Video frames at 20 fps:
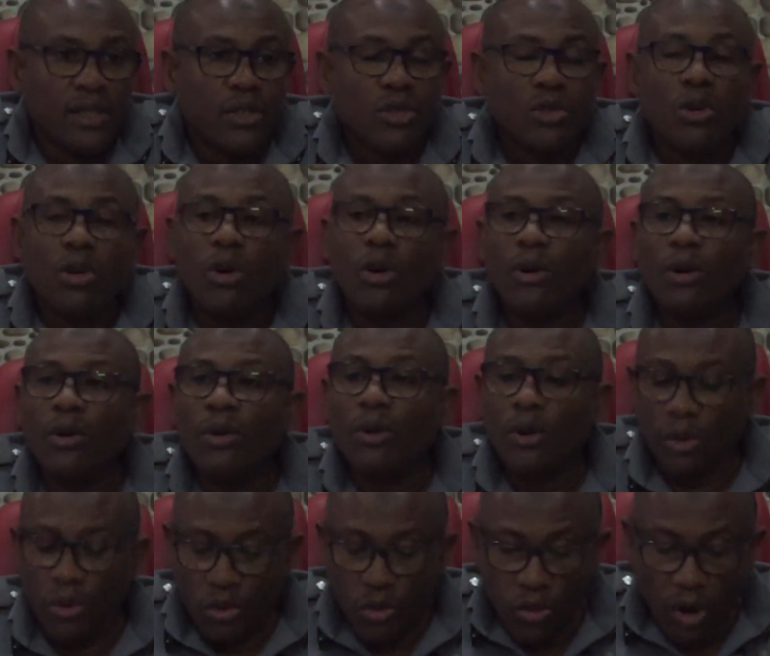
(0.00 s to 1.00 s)
So
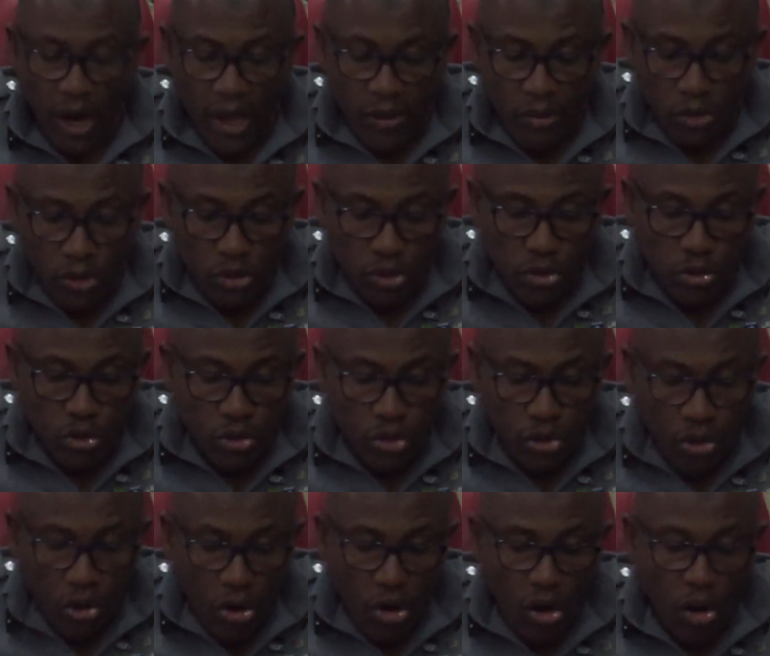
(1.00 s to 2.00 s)
we were able to
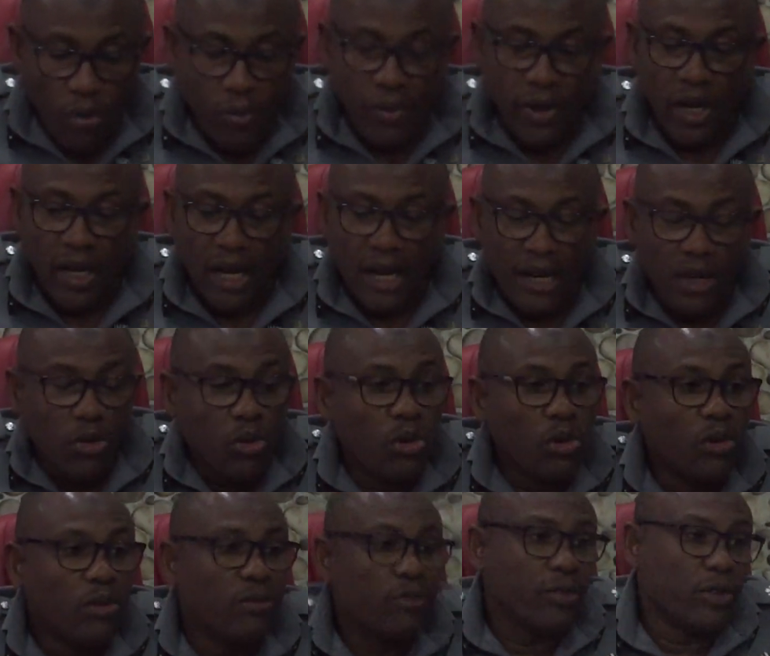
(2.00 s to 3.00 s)
draw up a
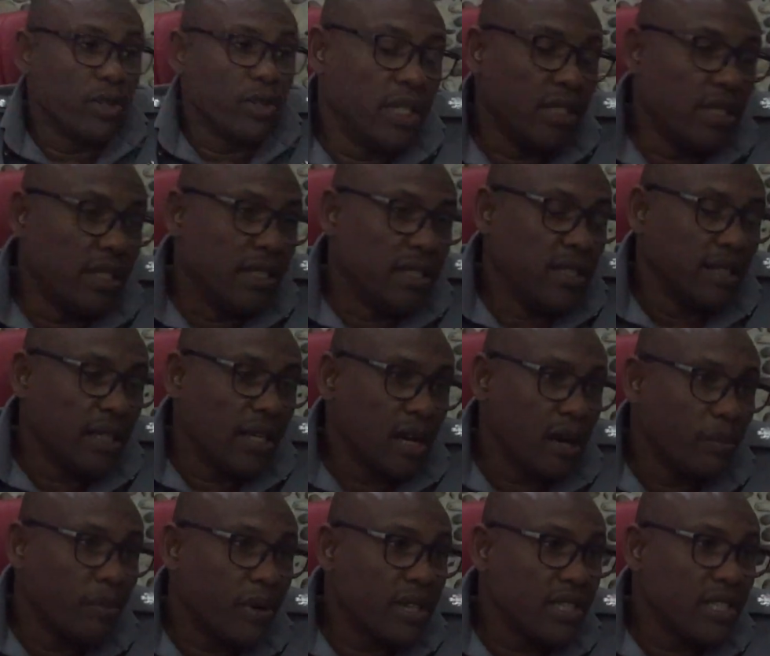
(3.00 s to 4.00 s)
curriculum the
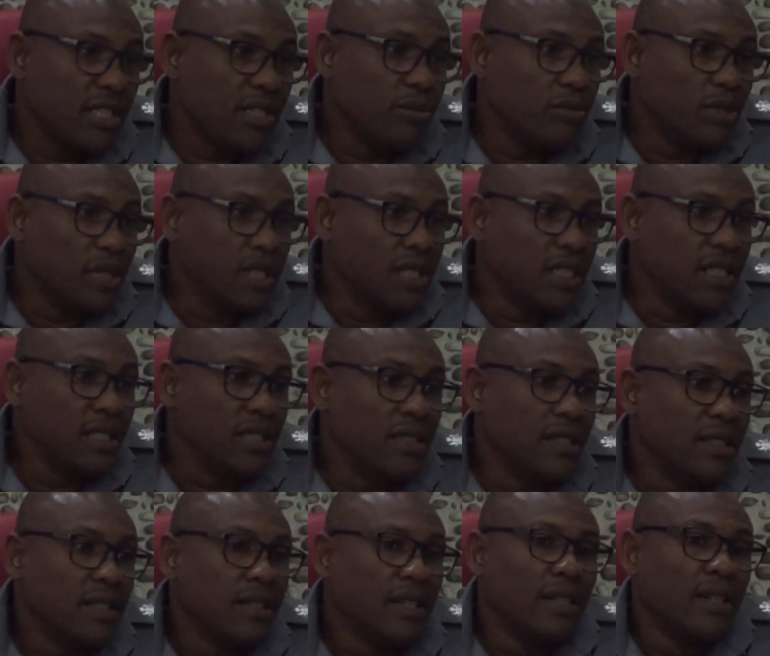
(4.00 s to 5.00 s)
capacity building.
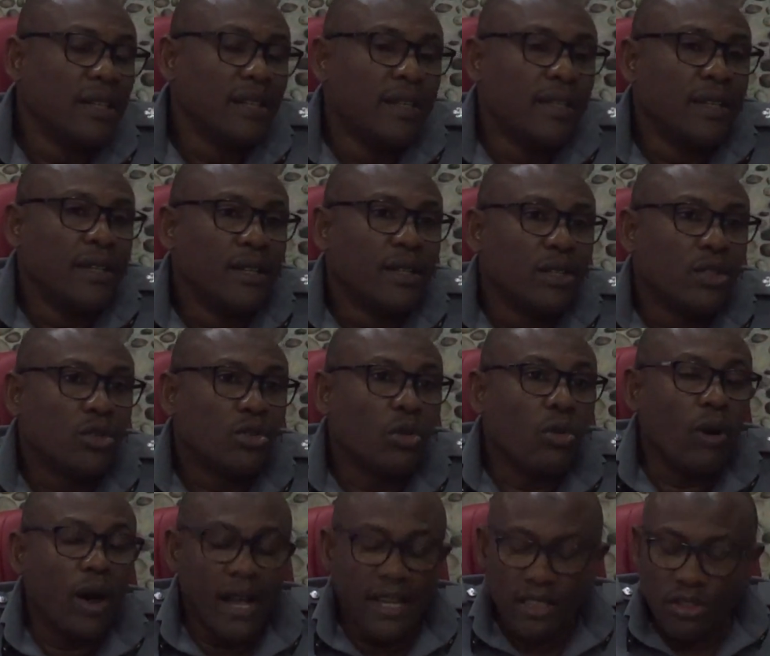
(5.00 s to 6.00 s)

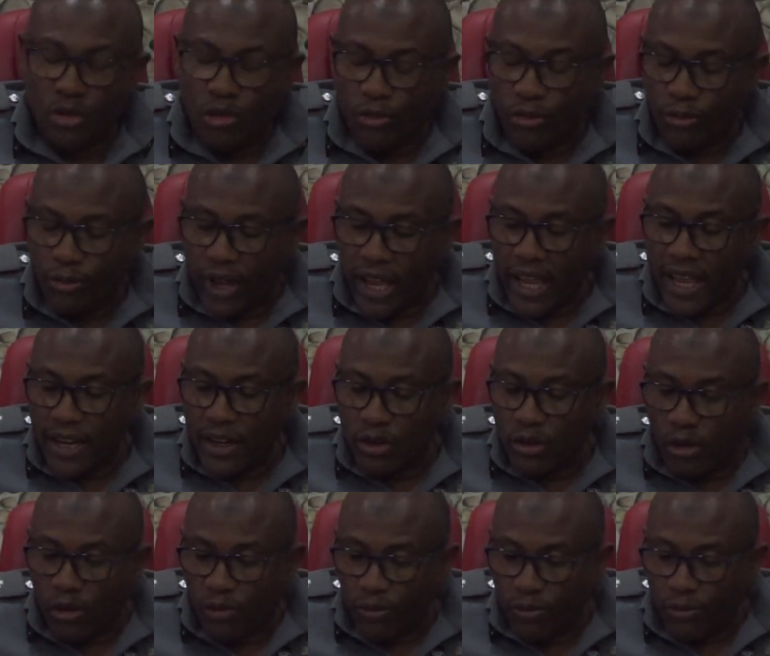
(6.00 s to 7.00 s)
So as of
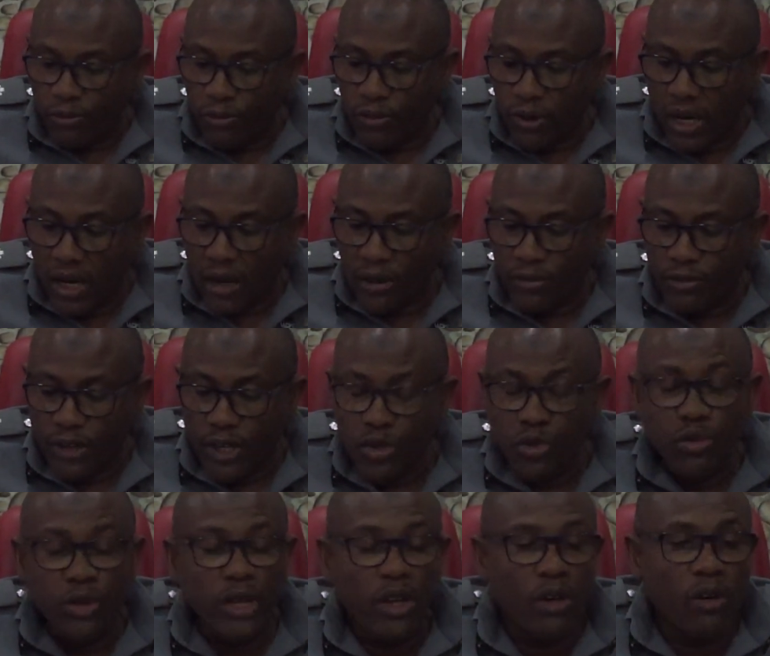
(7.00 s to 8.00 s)
end of the
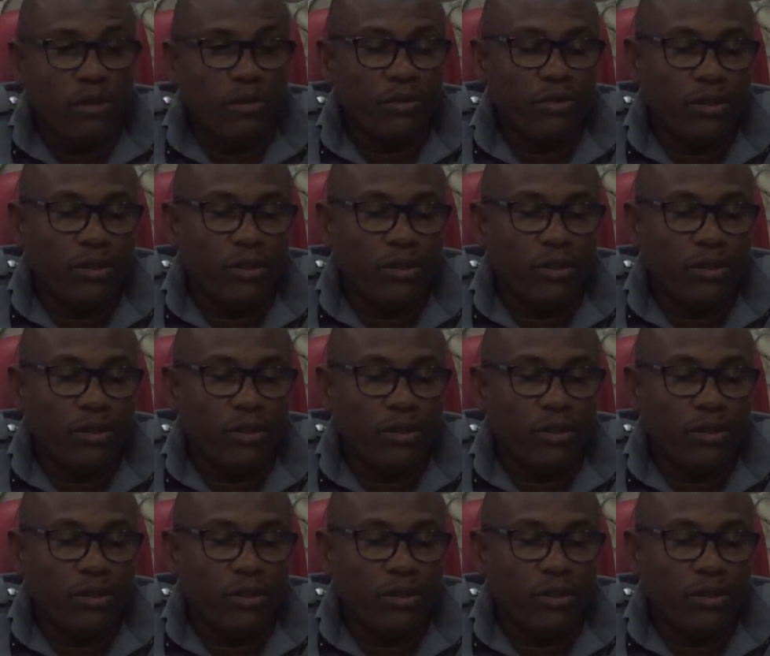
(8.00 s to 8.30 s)
first week